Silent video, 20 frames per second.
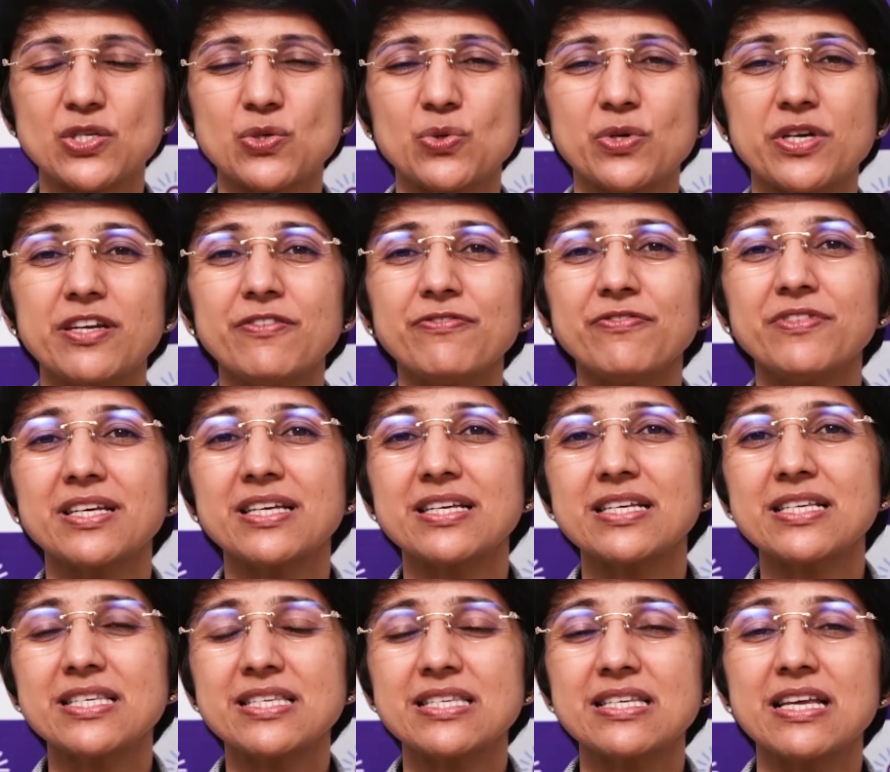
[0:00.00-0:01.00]
So if there
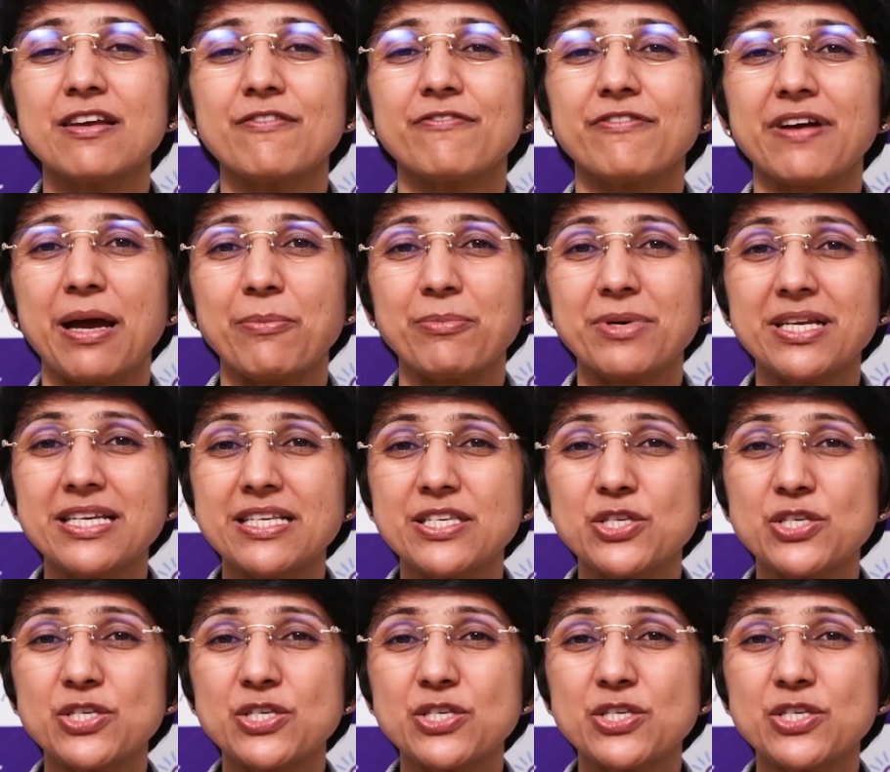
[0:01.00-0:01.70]
is family